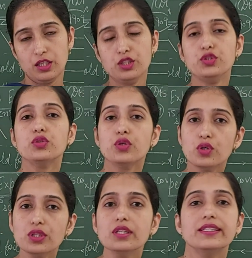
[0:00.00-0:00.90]
You
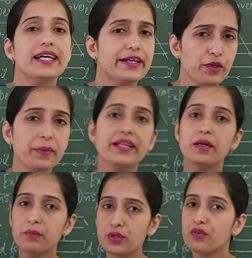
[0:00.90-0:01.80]
know the atomic
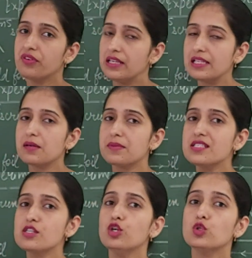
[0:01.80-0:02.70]
number of helium
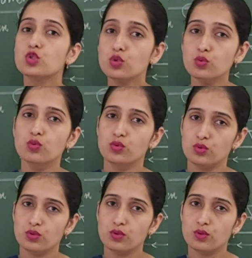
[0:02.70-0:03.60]
is 2.
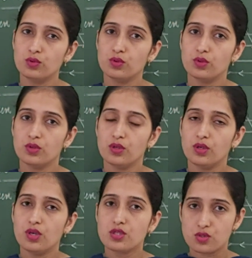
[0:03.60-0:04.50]

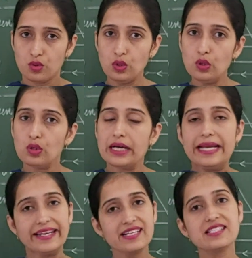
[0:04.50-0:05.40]
So,
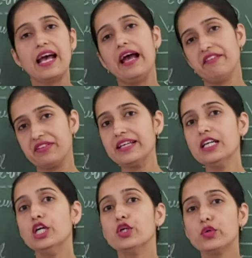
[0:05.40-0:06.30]
it is
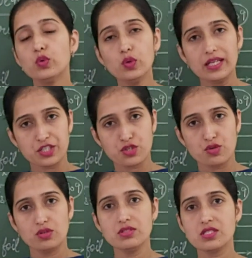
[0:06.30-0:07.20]
having 2
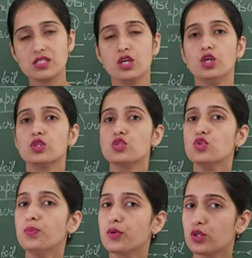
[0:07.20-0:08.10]
electrons,
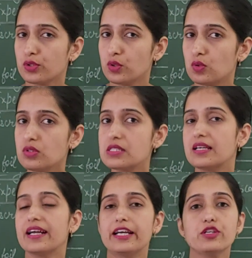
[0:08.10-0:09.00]
2 protons
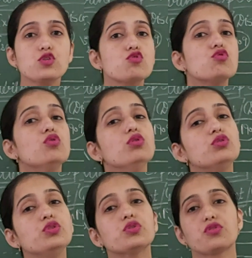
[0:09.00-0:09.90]
and 2
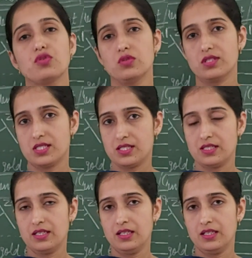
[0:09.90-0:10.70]
neutrons.